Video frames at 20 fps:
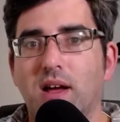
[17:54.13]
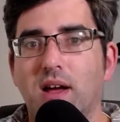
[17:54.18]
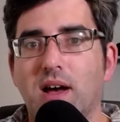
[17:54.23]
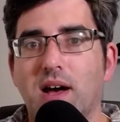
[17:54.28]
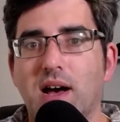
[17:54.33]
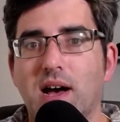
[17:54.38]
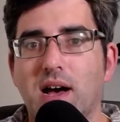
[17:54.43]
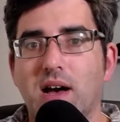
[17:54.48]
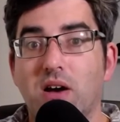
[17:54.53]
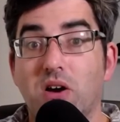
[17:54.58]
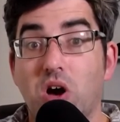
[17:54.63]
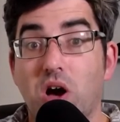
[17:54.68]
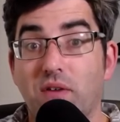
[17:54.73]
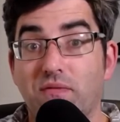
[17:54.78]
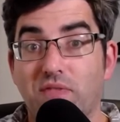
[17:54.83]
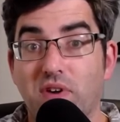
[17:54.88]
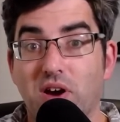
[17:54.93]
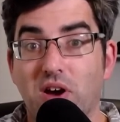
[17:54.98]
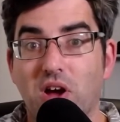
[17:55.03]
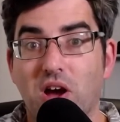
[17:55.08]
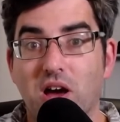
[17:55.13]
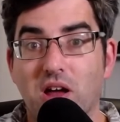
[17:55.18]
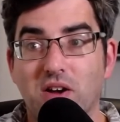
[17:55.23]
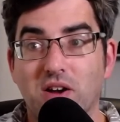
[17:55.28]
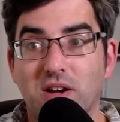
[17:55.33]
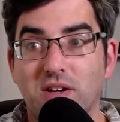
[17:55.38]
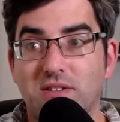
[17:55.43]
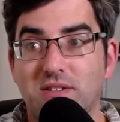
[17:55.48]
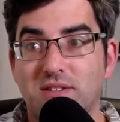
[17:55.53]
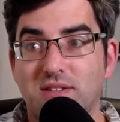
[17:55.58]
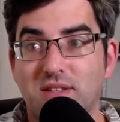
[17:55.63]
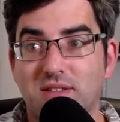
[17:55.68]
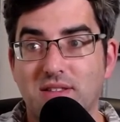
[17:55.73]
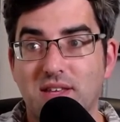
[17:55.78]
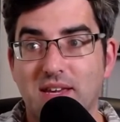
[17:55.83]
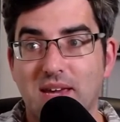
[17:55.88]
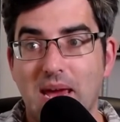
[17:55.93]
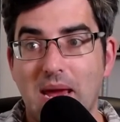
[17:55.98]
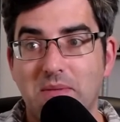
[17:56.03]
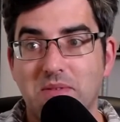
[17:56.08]
Uh, I'm very honored that they
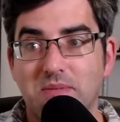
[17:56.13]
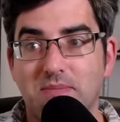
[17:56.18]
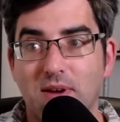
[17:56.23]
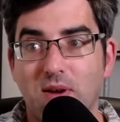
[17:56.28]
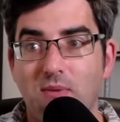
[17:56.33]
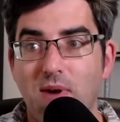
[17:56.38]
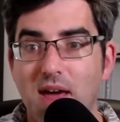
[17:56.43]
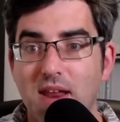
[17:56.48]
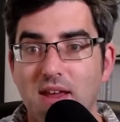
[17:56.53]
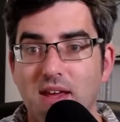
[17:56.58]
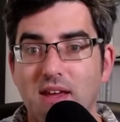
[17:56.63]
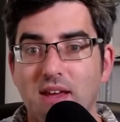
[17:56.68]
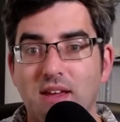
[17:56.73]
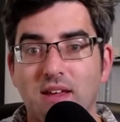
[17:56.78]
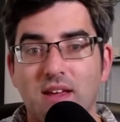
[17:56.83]
came to my wedding.